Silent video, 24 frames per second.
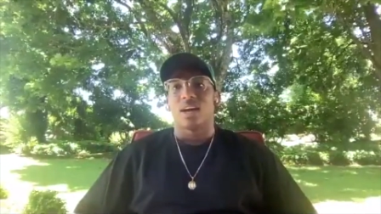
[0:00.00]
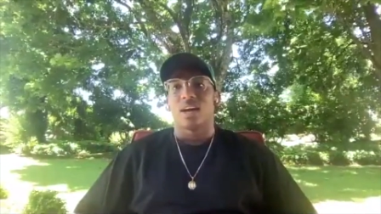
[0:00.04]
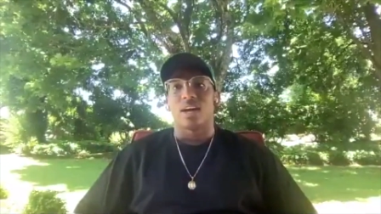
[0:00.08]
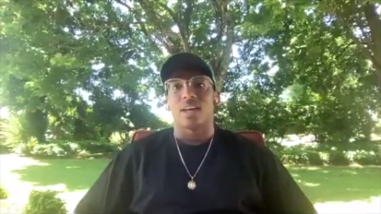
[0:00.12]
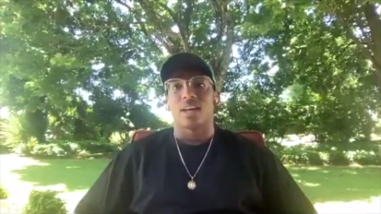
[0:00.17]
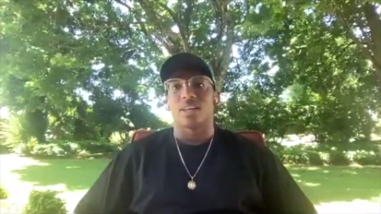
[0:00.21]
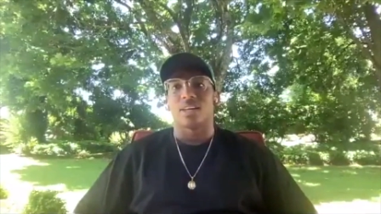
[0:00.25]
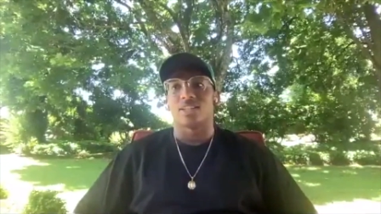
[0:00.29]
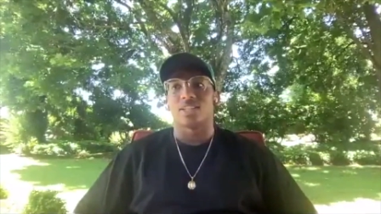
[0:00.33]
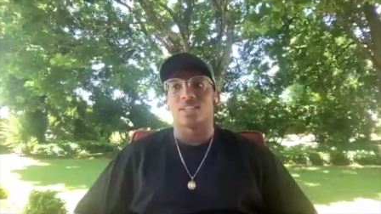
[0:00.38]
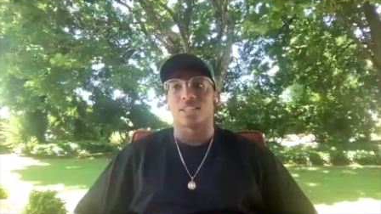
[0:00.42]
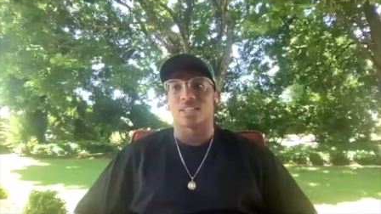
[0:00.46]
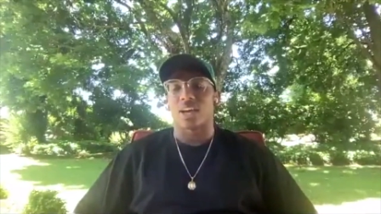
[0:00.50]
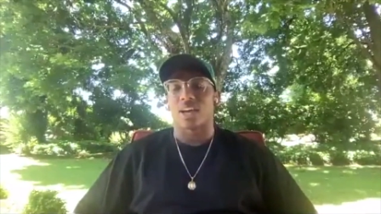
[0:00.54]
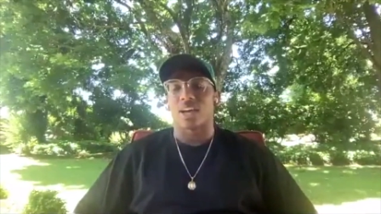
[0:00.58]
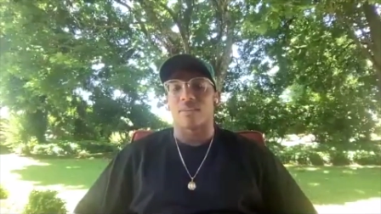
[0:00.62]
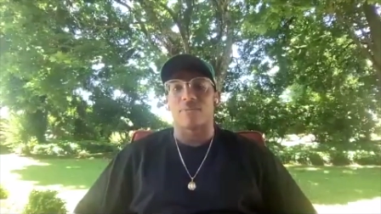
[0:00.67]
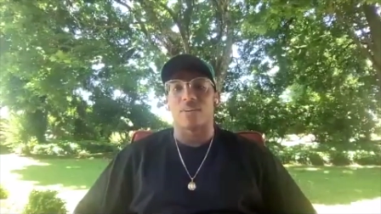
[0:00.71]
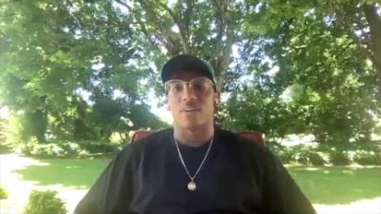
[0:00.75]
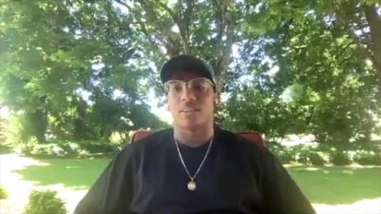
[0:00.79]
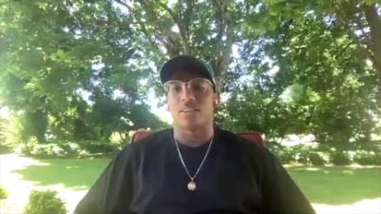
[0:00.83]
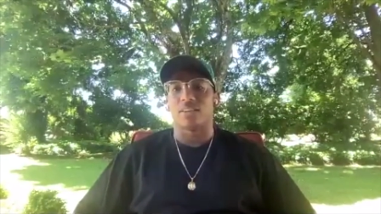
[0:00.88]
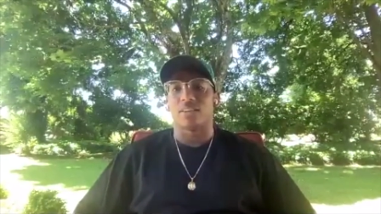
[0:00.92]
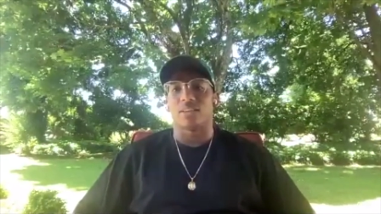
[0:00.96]
I
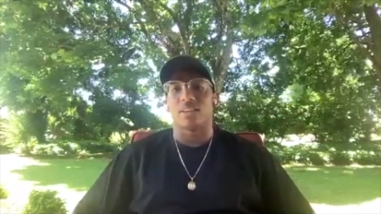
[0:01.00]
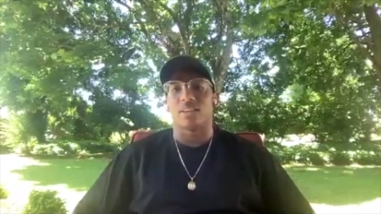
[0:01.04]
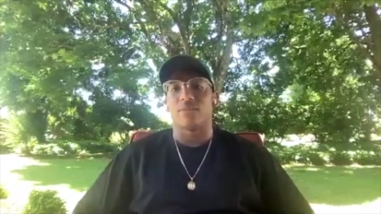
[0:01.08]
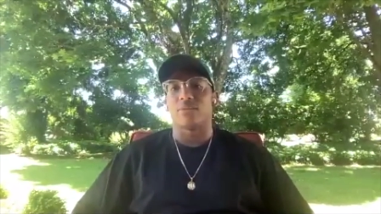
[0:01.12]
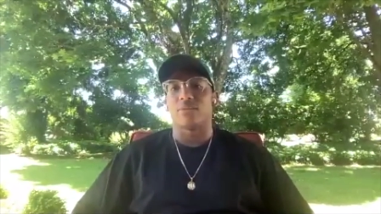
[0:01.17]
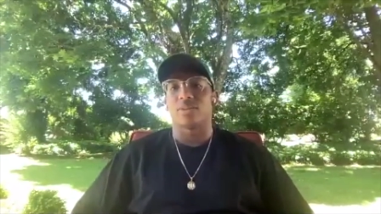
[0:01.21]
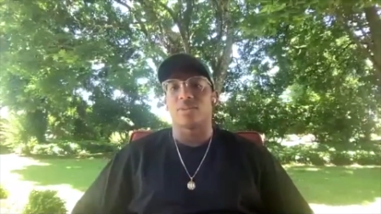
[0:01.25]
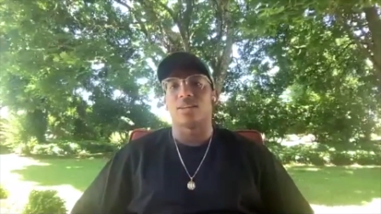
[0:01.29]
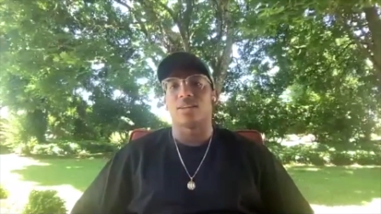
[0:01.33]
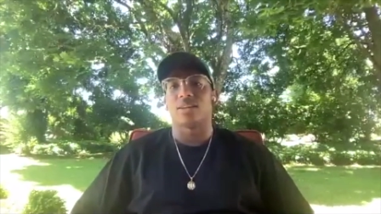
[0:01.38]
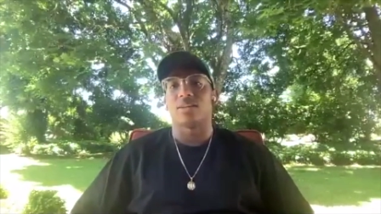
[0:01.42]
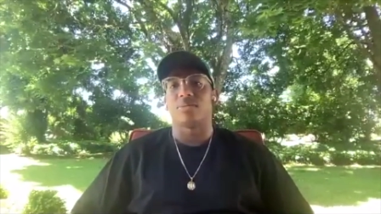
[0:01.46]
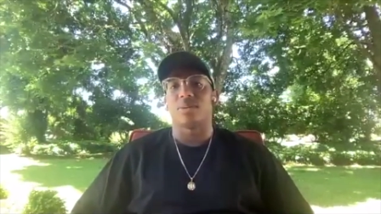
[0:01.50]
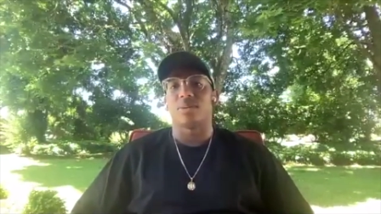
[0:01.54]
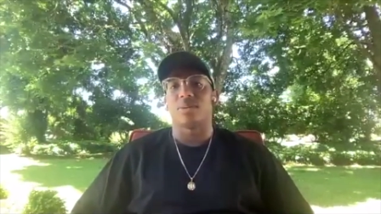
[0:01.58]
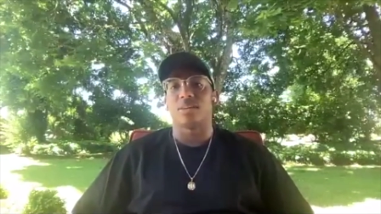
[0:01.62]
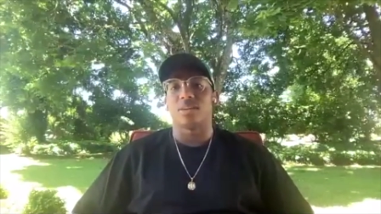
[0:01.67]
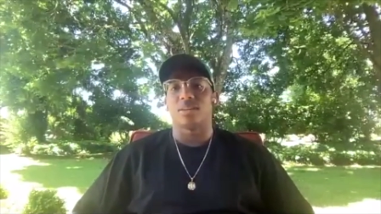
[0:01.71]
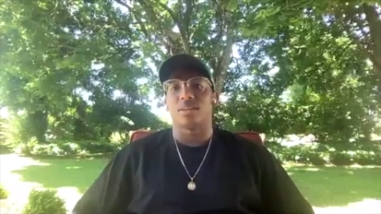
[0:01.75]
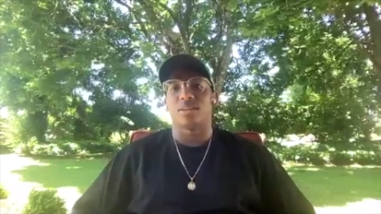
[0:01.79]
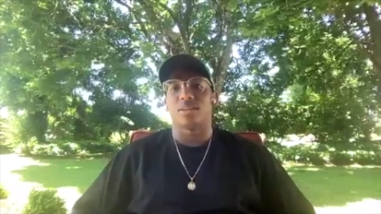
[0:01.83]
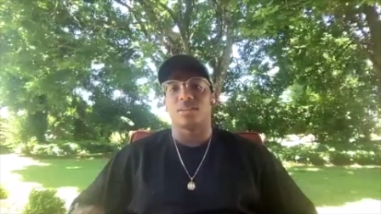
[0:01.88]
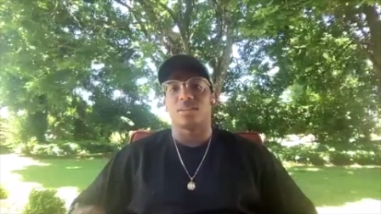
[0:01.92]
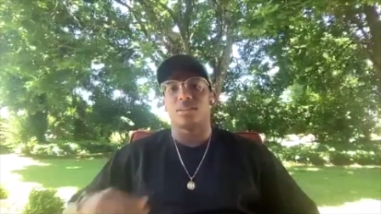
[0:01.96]
fell in love with it
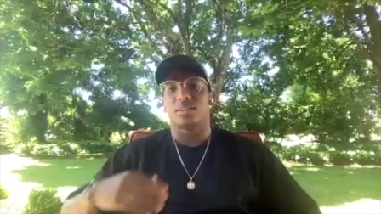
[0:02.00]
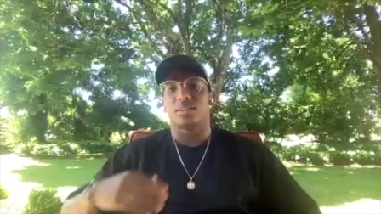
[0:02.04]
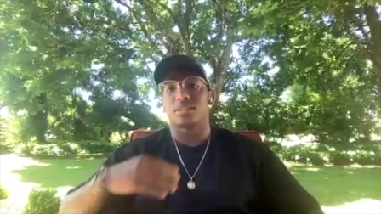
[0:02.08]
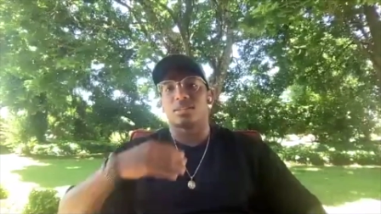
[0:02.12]
immediately.